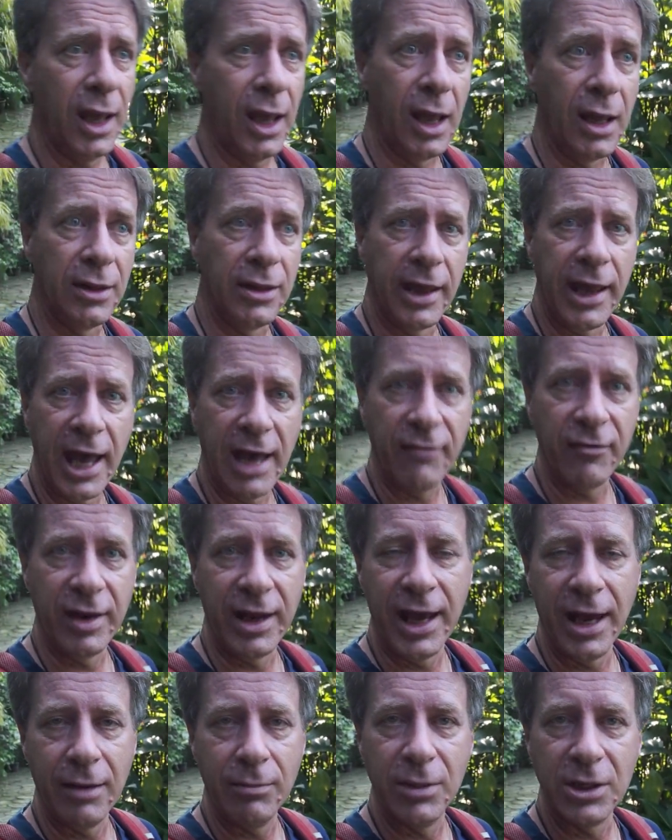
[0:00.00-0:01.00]
and they haven't
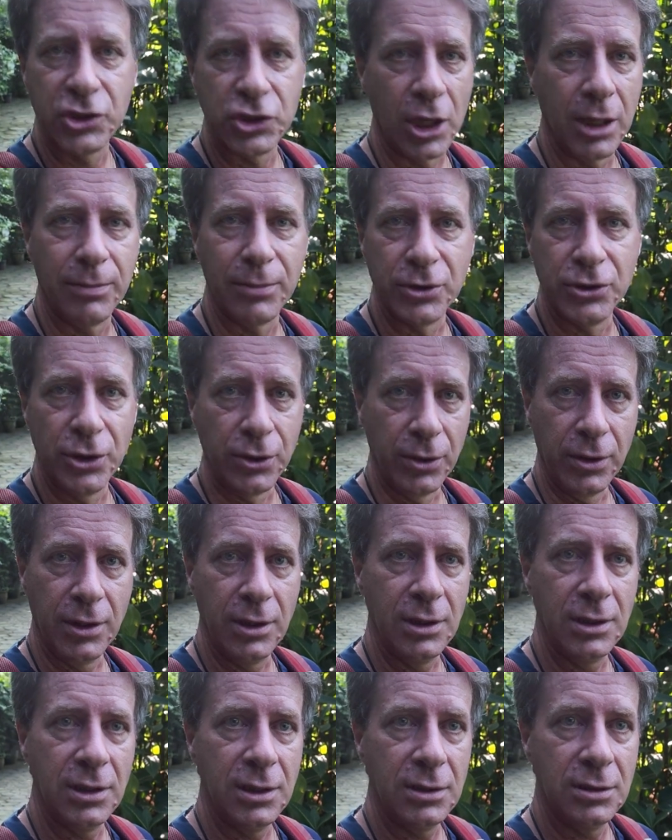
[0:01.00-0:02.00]
had much
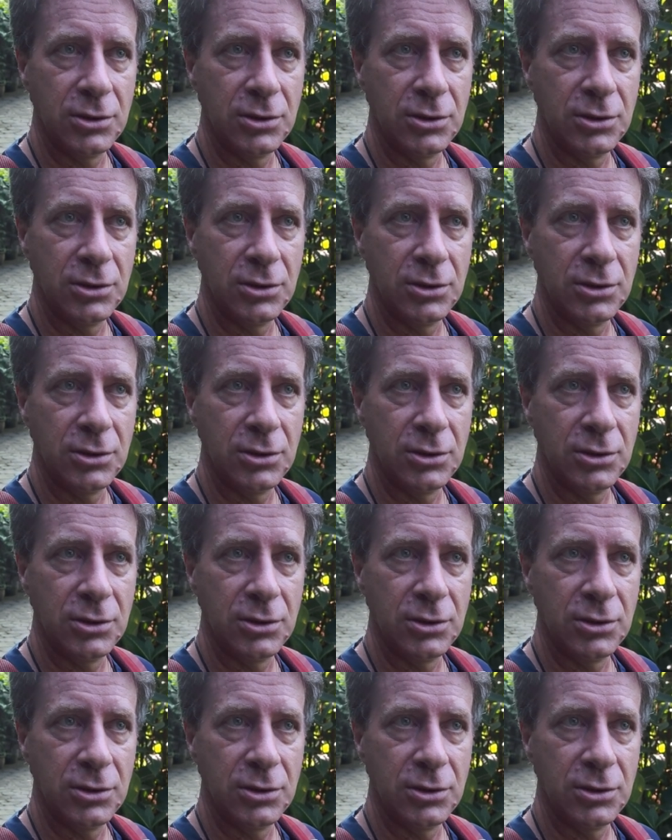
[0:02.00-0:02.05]
opportunity